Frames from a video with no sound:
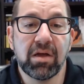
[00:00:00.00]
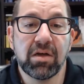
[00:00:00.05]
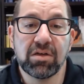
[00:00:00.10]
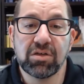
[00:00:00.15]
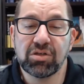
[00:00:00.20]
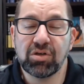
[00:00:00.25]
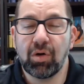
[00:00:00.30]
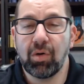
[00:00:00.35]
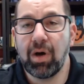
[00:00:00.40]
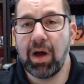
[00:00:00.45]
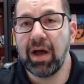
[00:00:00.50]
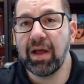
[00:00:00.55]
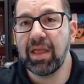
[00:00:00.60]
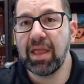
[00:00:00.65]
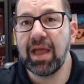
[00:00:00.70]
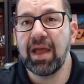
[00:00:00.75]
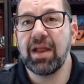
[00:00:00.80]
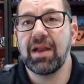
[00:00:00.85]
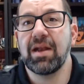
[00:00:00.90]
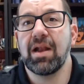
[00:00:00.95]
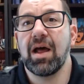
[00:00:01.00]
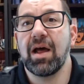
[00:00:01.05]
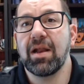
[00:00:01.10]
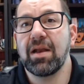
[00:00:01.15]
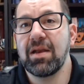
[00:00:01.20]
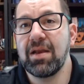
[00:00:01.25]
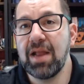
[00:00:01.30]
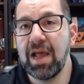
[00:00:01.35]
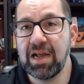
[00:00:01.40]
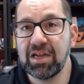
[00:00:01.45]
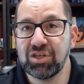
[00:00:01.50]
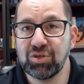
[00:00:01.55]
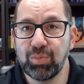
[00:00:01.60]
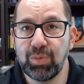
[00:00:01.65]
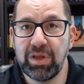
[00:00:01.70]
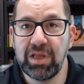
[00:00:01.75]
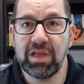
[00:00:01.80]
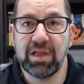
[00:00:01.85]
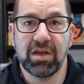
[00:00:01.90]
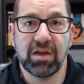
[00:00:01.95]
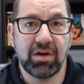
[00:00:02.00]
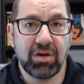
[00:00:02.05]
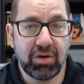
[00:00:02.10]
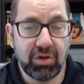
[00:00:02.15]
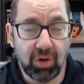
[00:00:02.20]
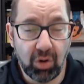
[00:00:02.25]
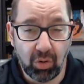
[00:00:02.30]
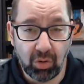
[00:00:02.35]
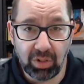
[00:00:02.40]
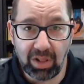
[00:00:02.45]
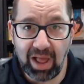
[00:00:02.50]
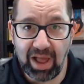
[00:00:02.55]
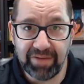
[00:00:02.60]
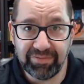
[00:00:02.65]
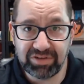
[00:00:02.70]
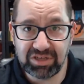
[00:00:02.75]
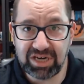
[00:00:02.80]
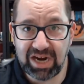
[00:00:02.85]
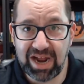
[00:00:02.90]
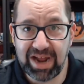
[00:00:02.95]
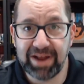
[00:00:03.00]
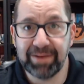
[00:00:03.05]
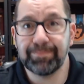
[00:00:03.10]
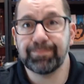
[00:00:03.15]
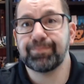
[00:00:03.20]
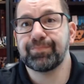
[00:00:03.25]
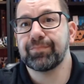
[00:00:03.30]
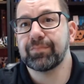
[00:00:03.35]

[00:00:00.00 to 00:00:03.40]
So again, next week, no live chat.